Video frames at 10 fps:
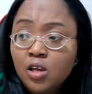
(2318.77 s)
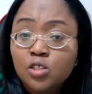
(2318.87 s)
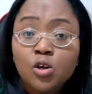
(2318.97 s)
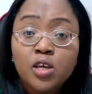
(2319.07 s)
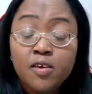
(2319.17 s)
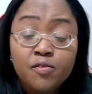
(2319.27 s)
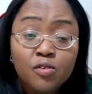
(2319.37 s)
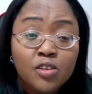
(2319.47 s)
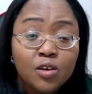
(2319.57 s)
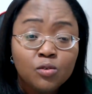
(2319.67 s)
So if
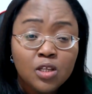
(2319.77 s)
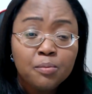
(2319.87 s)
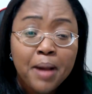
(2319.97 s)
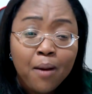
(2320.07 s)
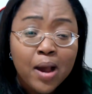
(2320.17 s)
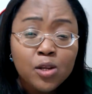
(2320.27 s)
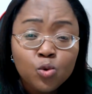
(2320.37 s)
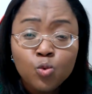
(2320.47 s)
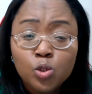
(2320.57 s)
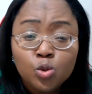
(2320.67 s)
the power you
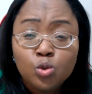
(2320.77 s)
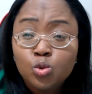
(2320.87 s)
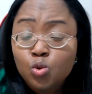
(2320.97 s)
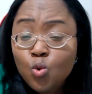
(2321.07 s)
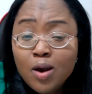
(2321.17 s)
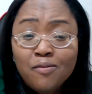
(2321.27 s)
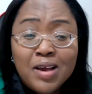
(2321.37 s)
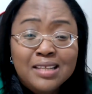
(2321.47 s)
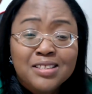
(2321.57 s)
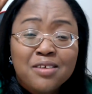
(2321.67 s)
want to use to go and
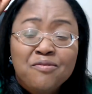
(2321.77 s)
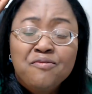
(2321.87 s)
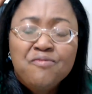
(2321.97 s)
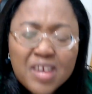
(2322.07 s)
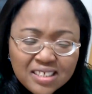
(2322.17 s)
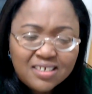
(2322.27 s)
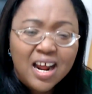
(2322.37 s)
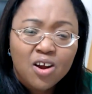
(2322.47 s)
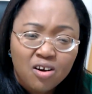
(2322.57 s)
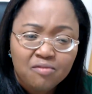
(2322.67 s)
fight the
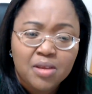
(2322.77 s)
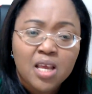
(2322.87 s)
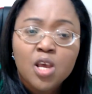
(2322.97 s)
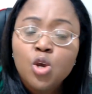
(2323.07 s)
federal government,